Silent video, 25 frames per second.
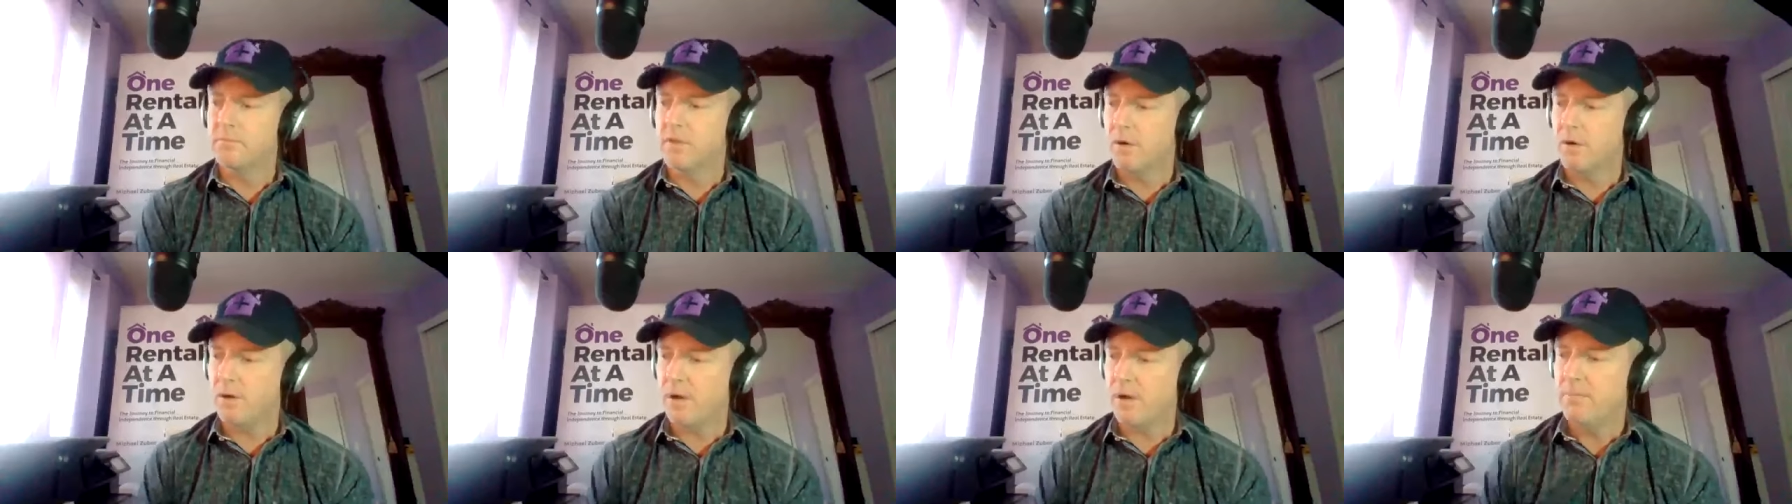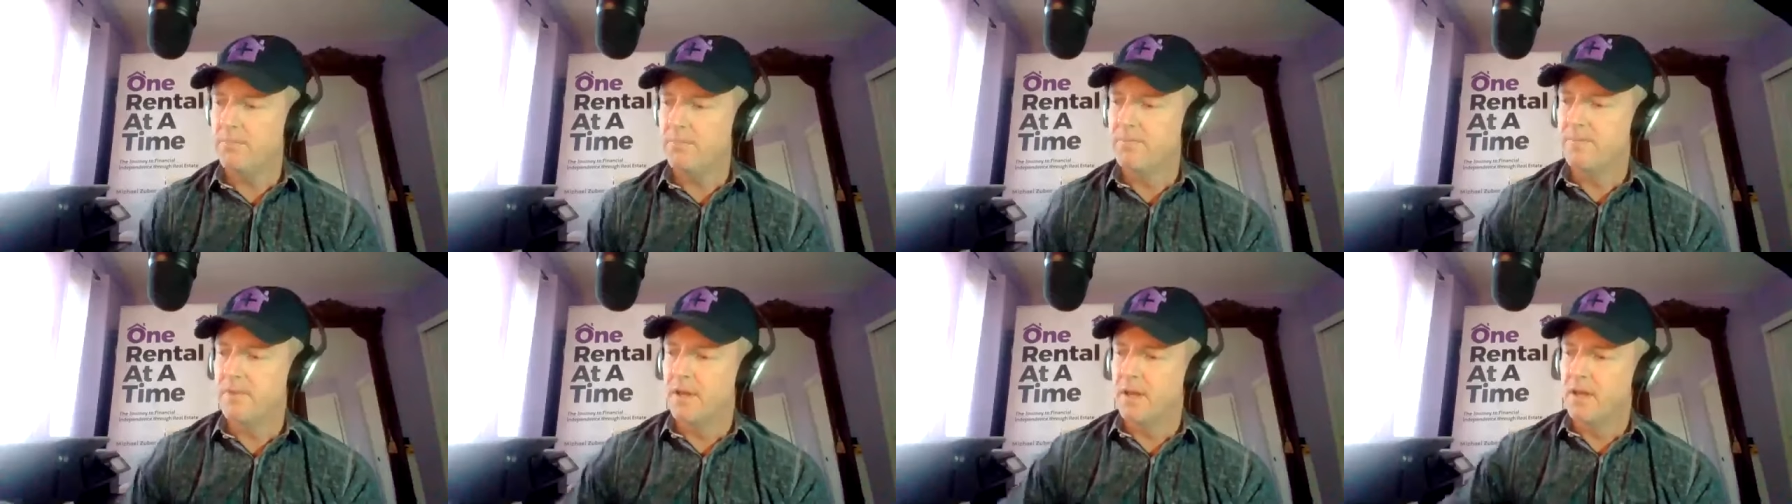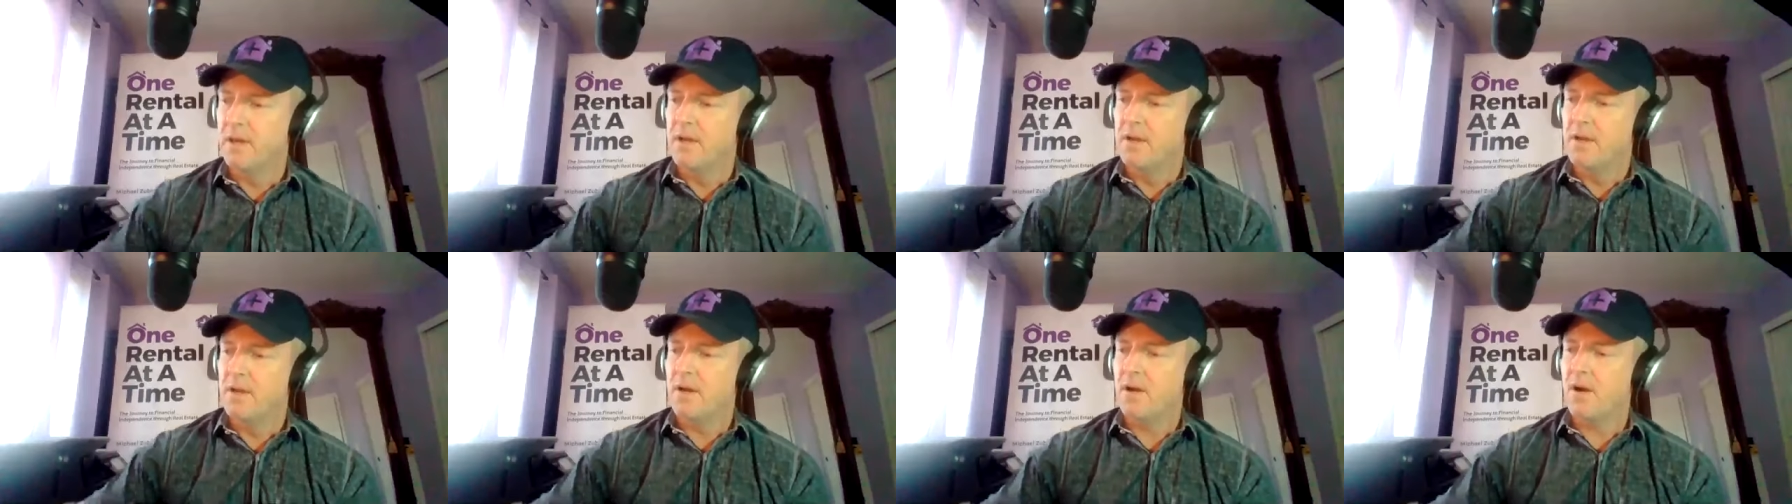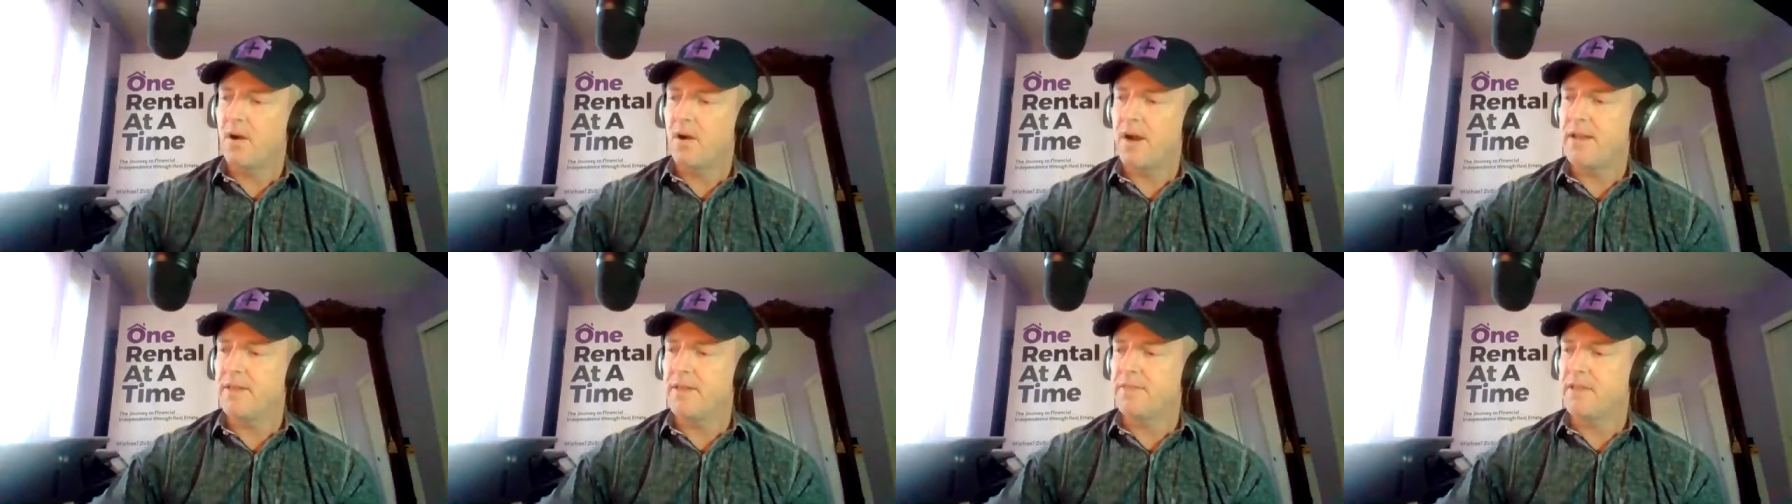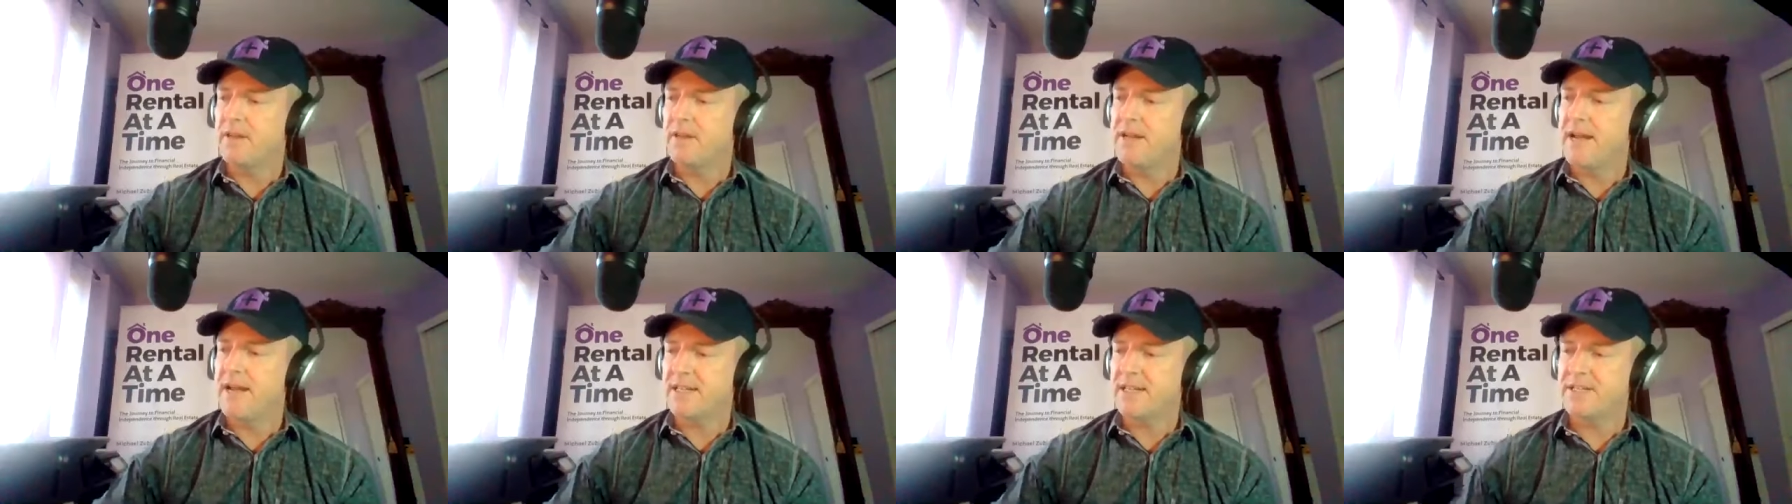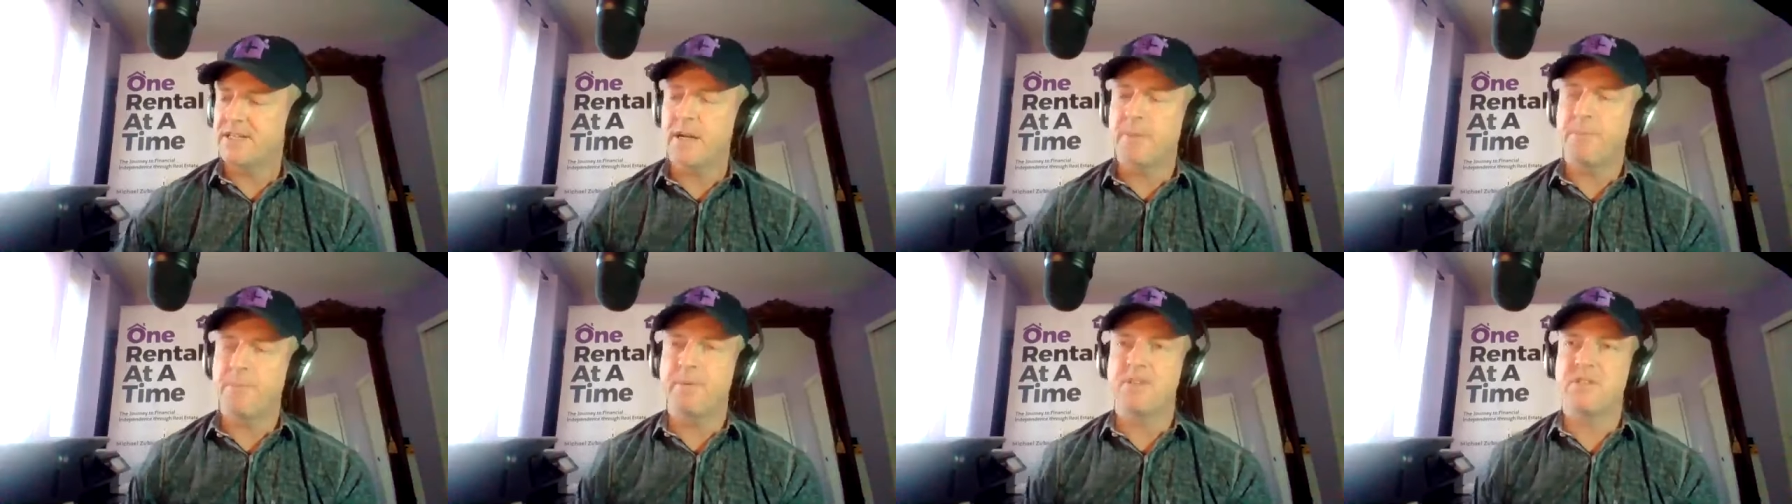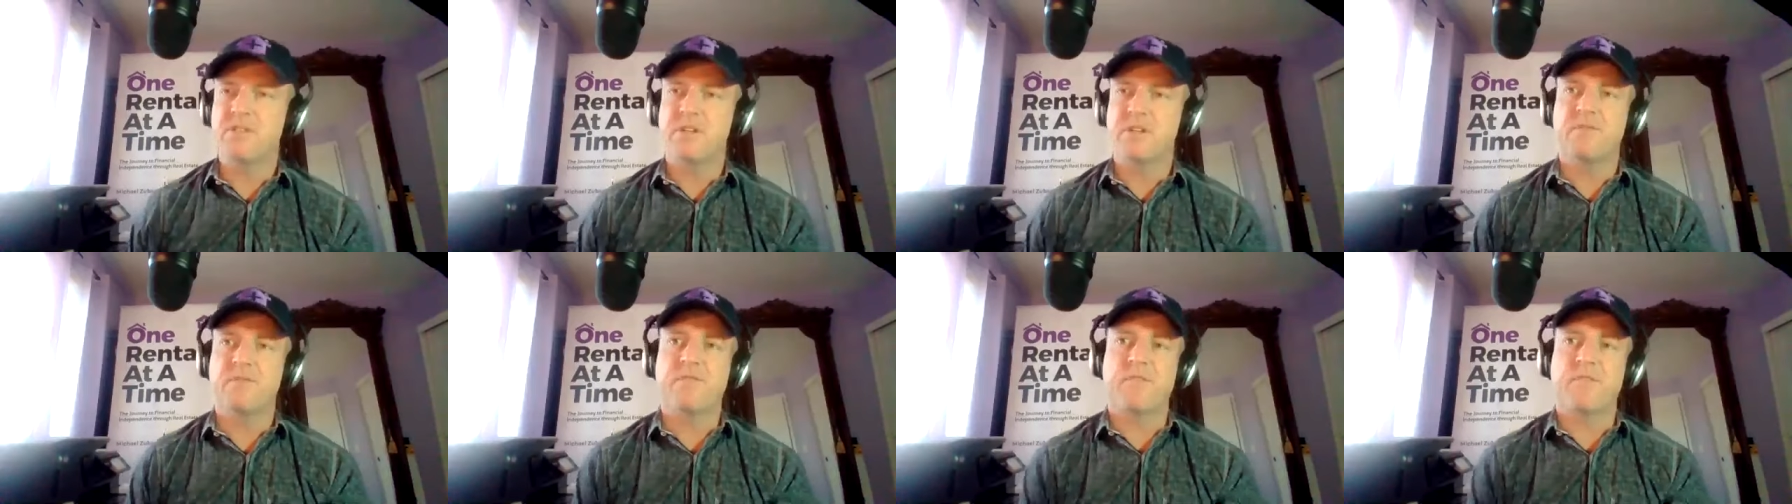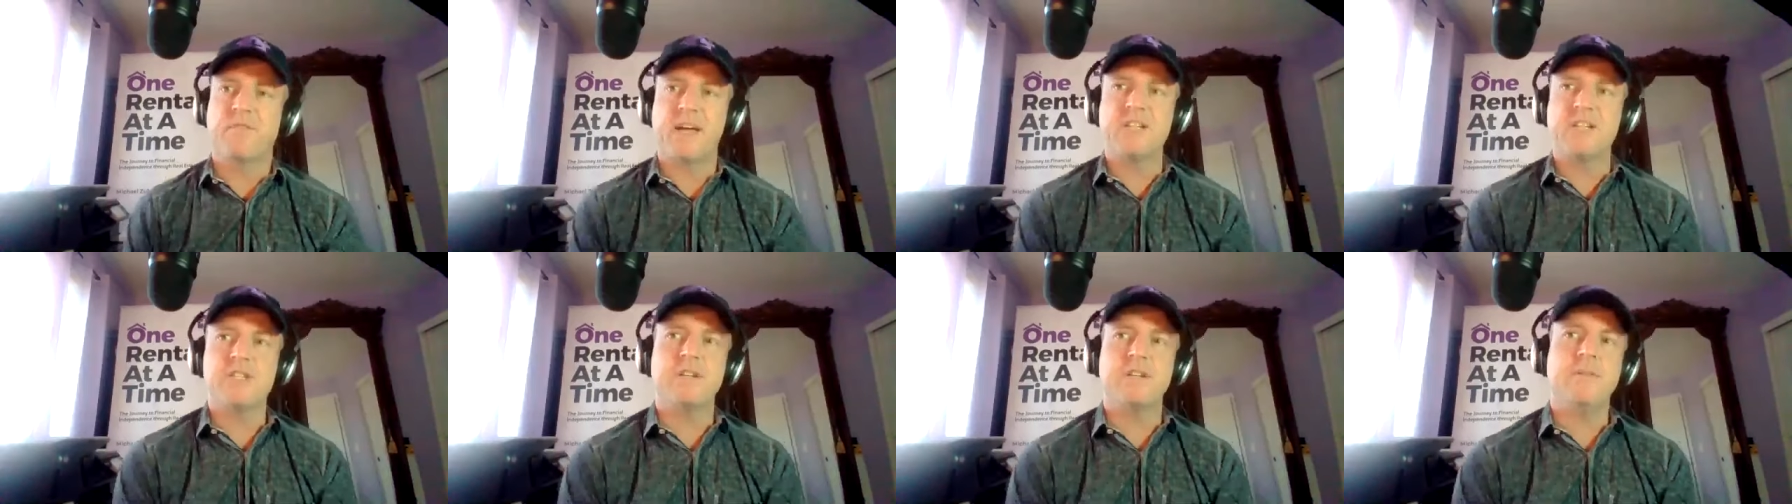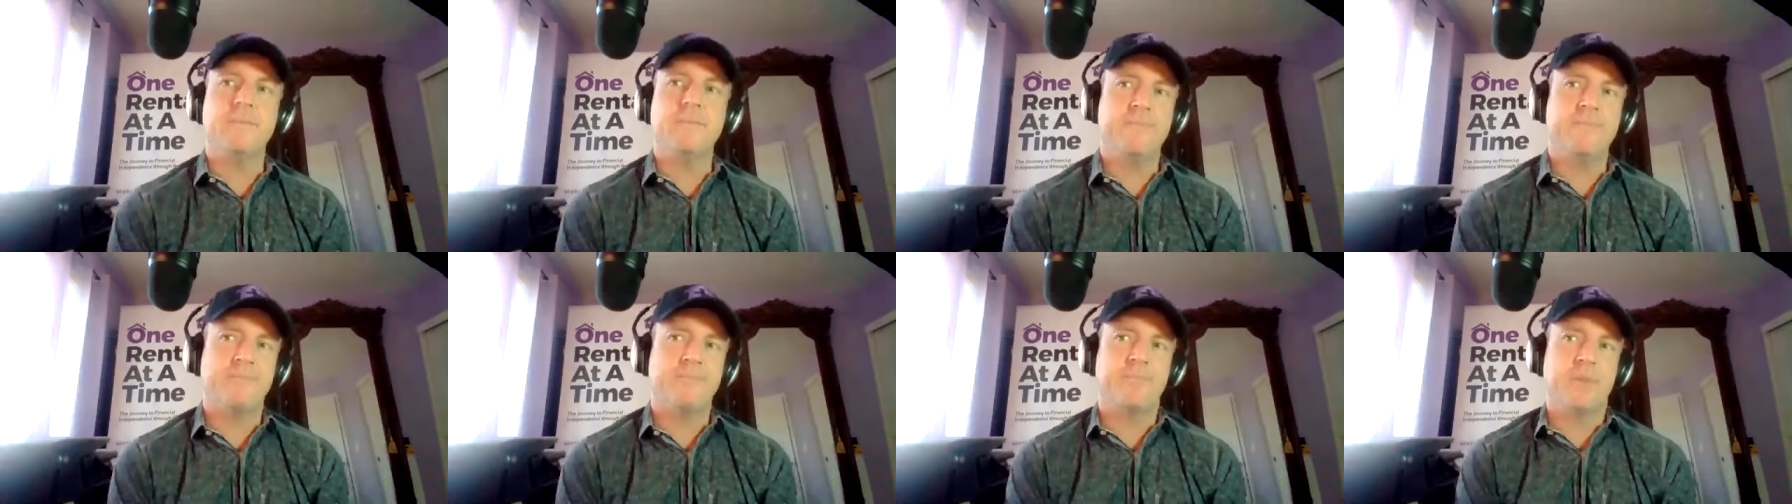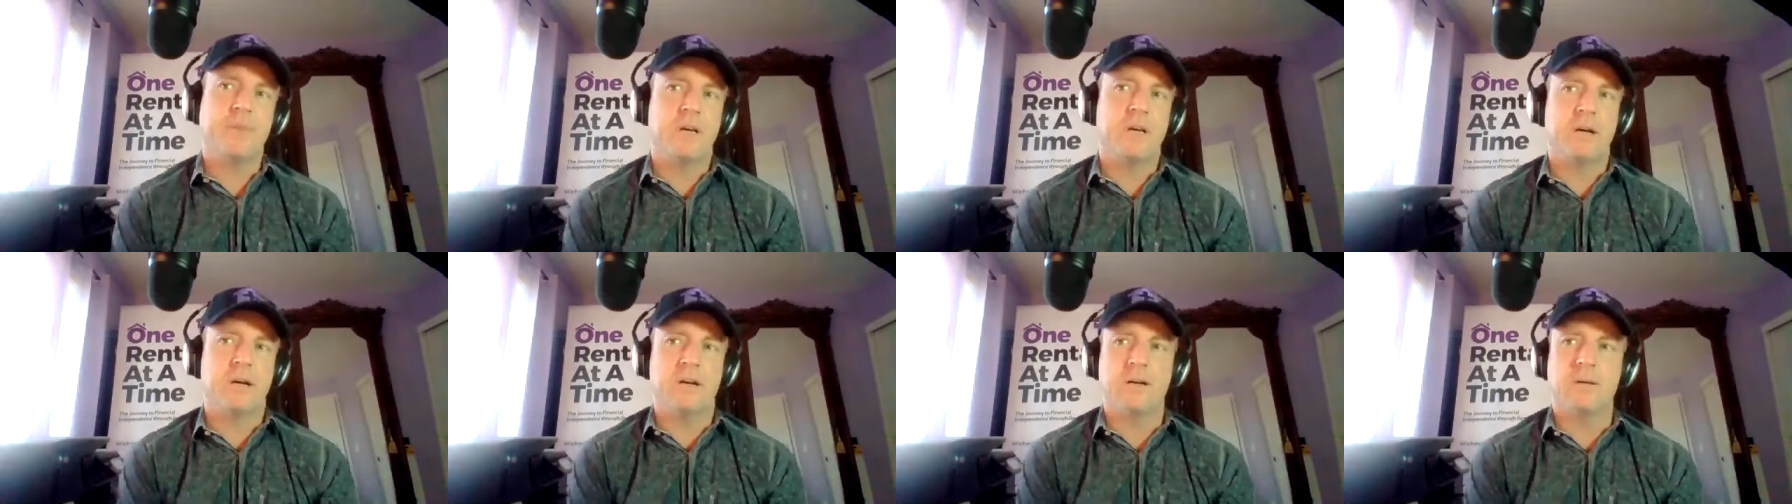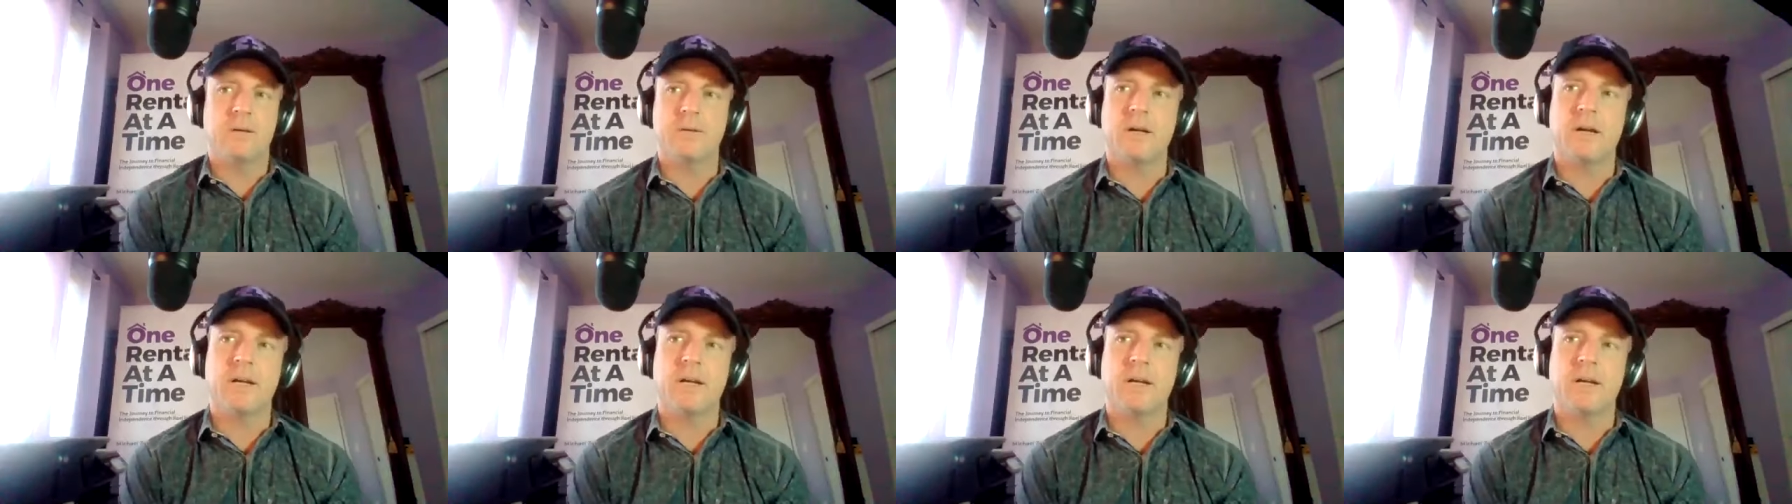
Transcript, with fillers: Okay. All right. The next up is inflation uh,